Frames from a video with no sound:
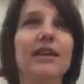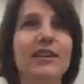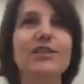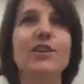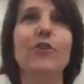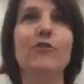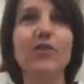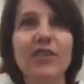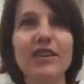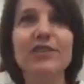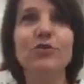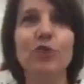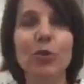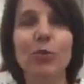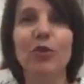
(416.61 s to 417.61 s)
So for
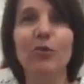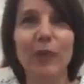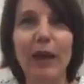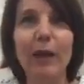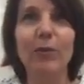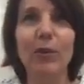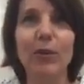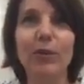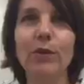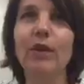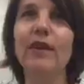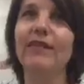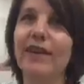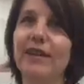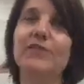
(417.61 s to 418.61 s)
this group of people,
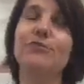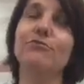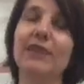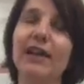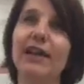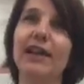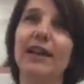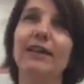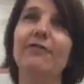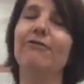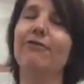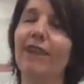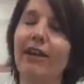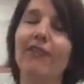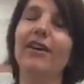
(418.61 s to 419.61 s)
that's really
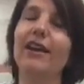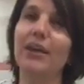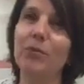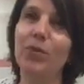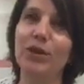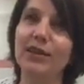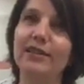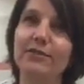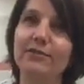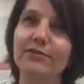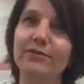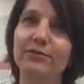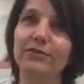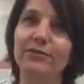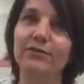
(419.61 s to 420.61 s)
very impressive.